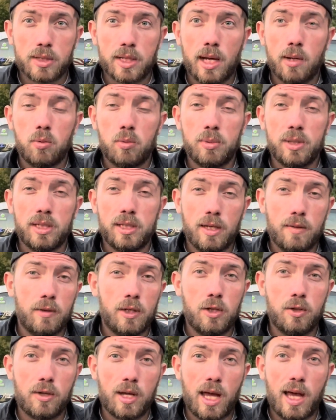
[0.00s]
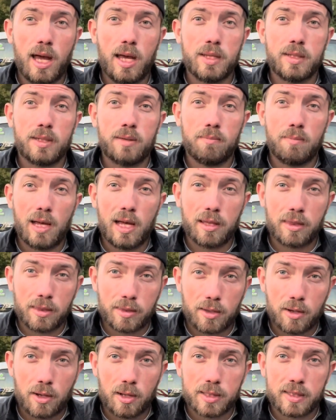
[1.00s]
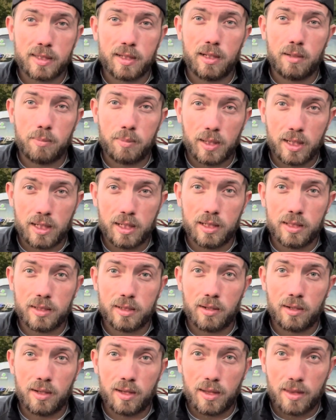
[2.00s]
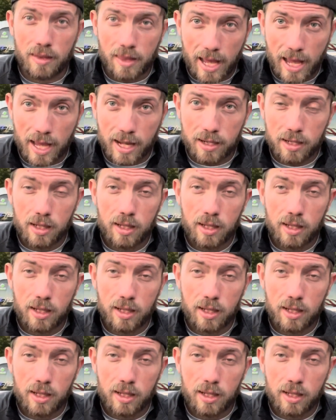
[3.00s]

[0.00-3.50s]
I will be giving you guys my thoughts and opinions on that.